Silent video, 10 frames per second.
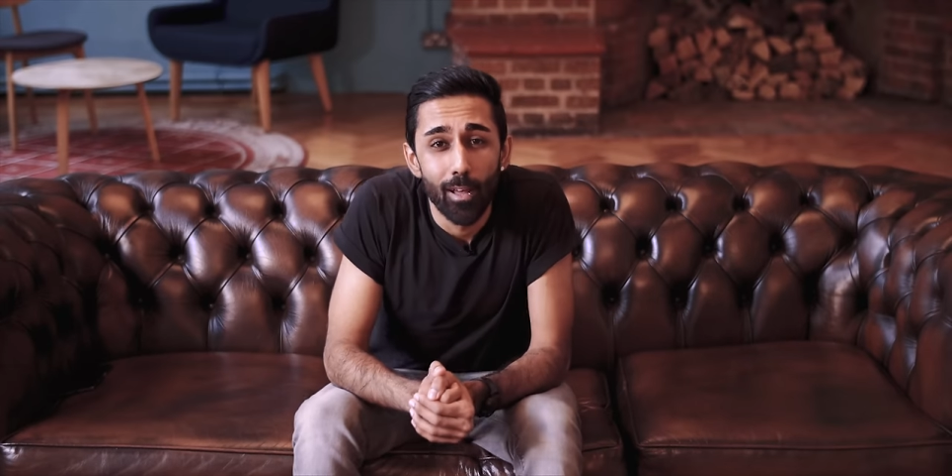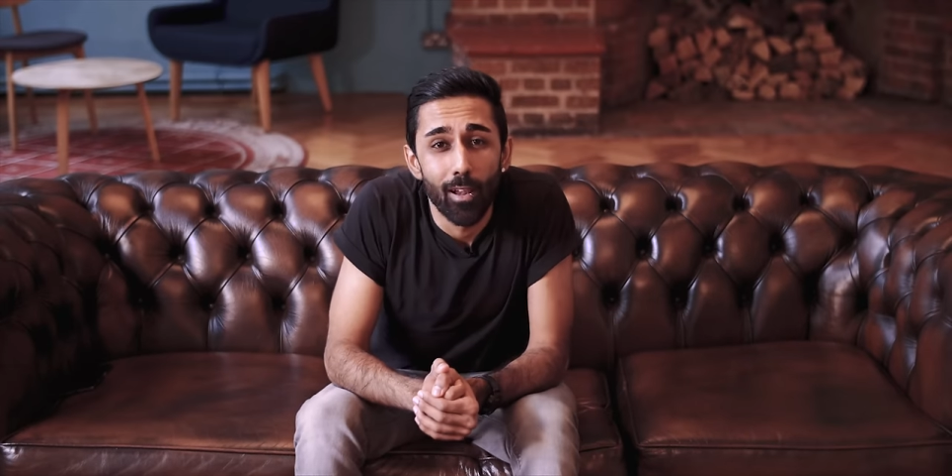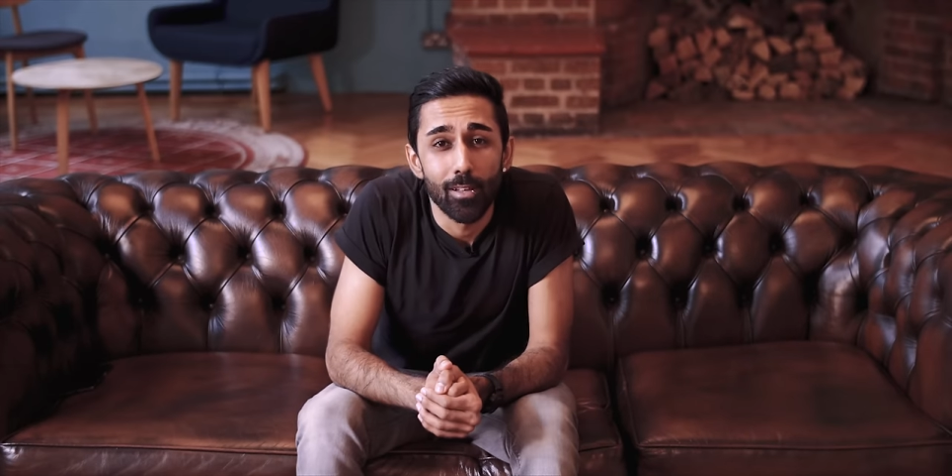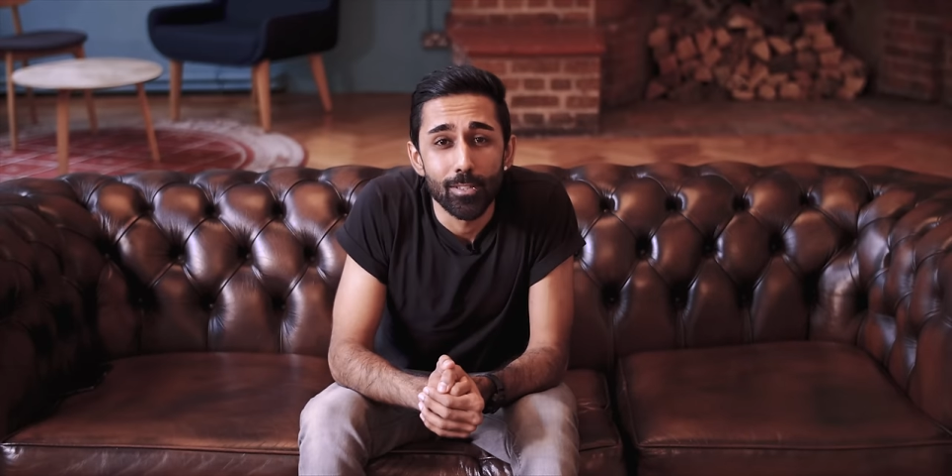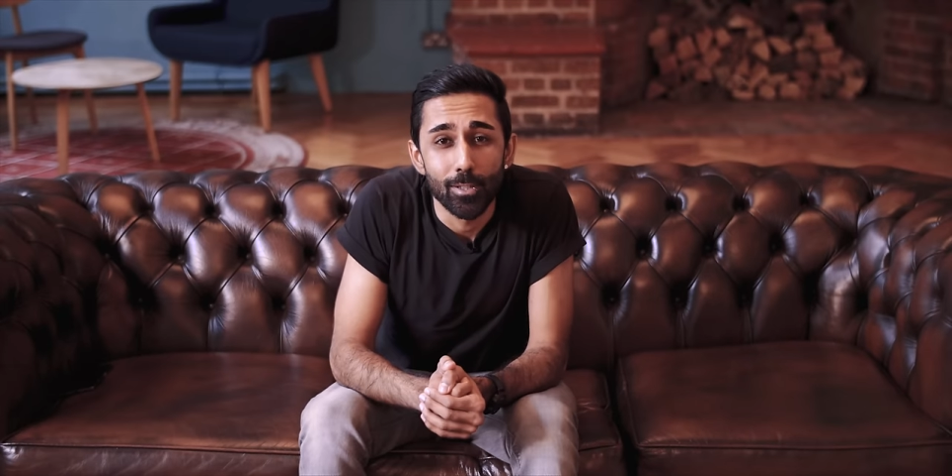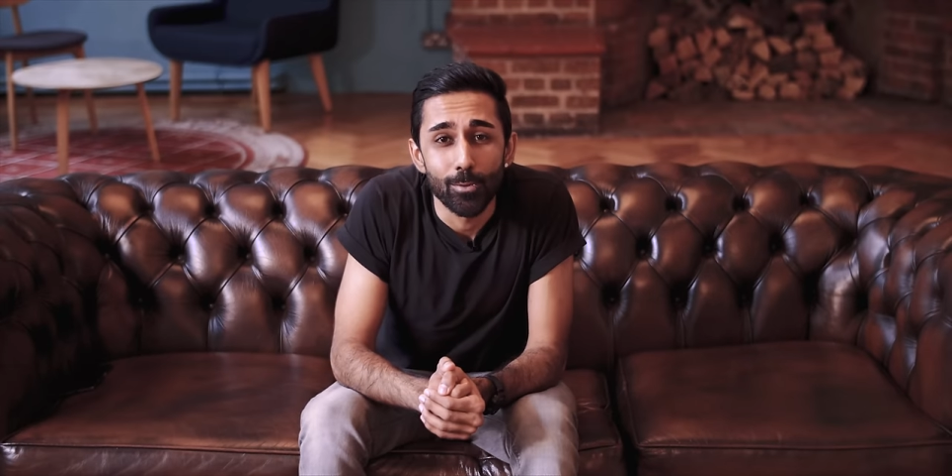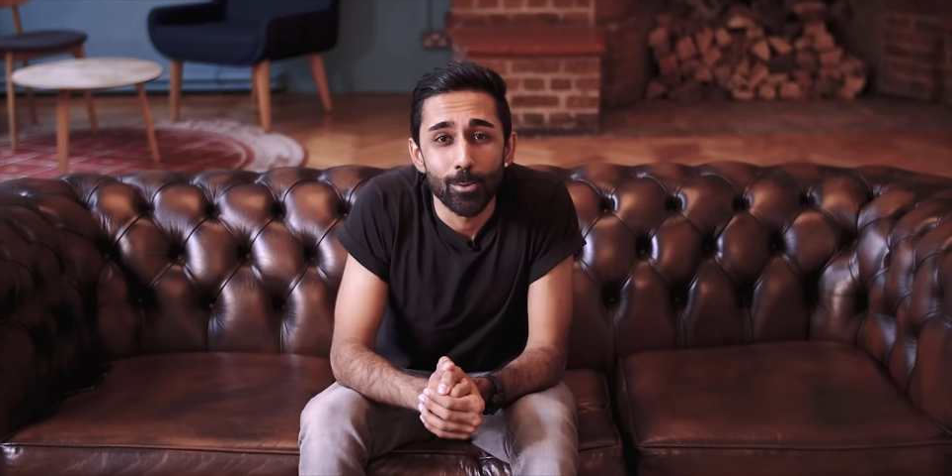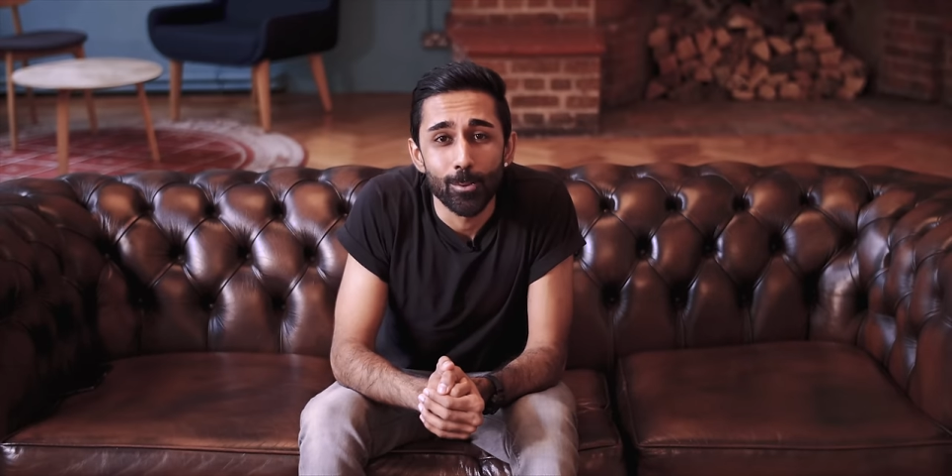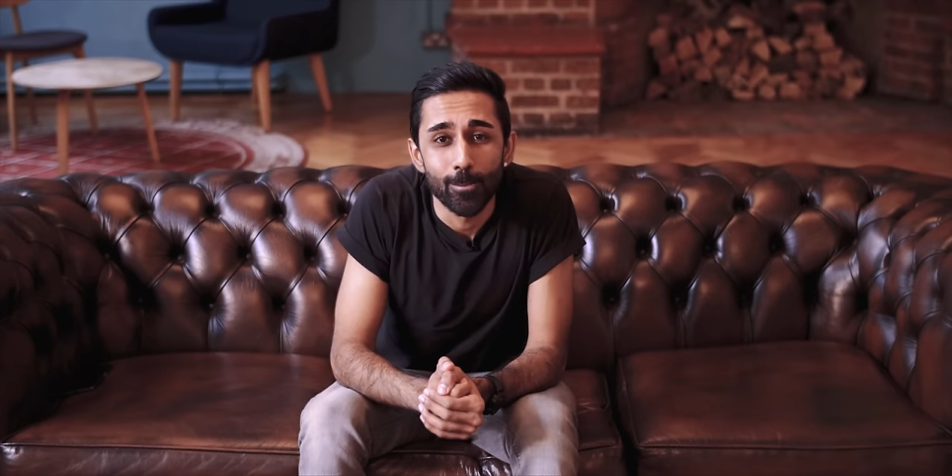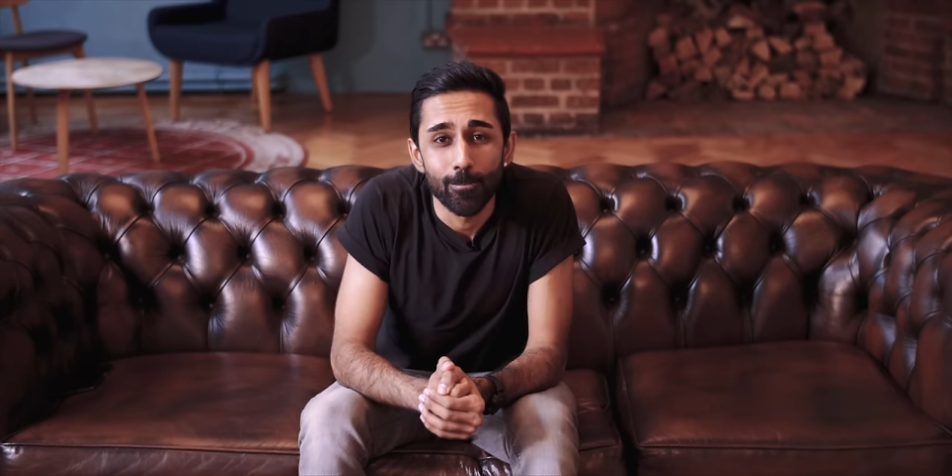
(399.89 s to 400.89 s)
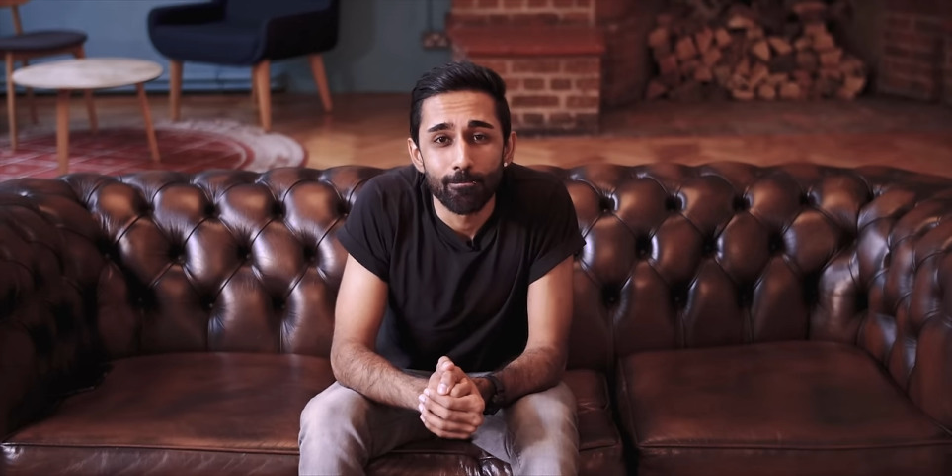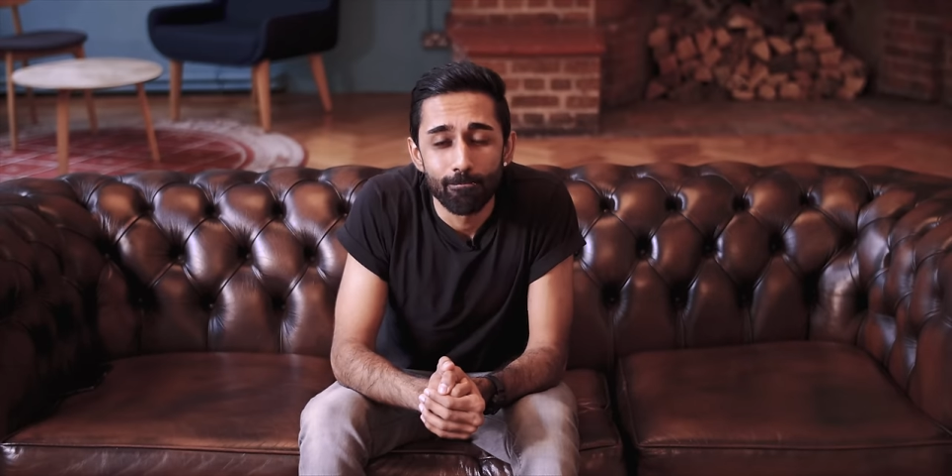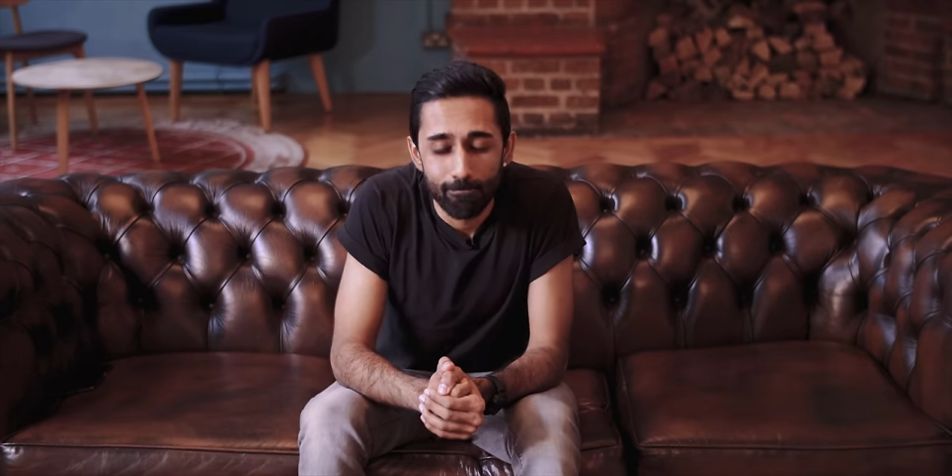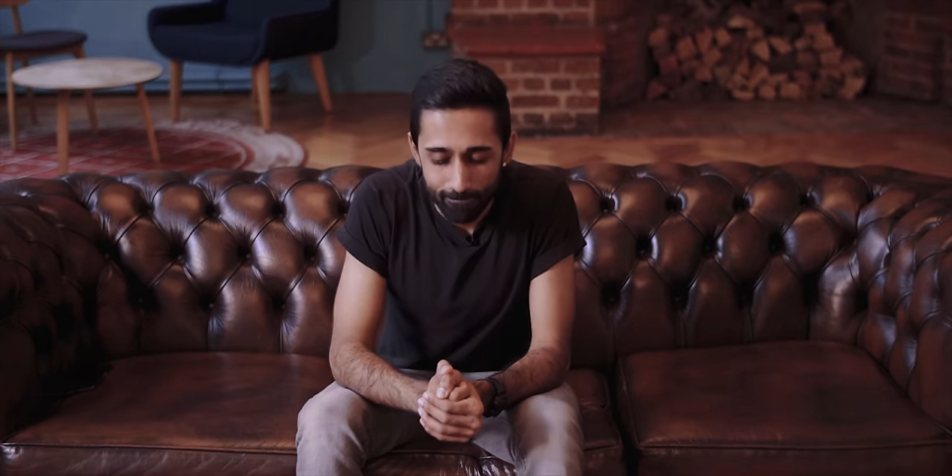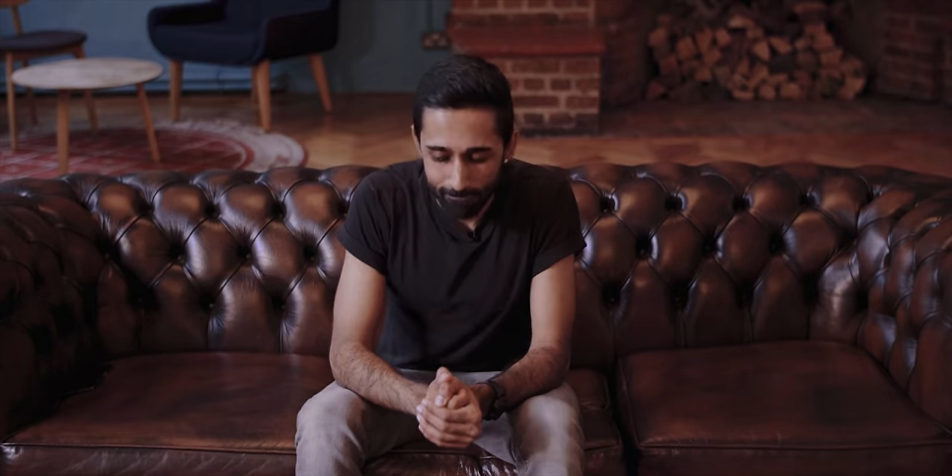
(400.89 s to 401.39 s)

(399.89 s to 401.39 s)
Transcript: I'll see you soon.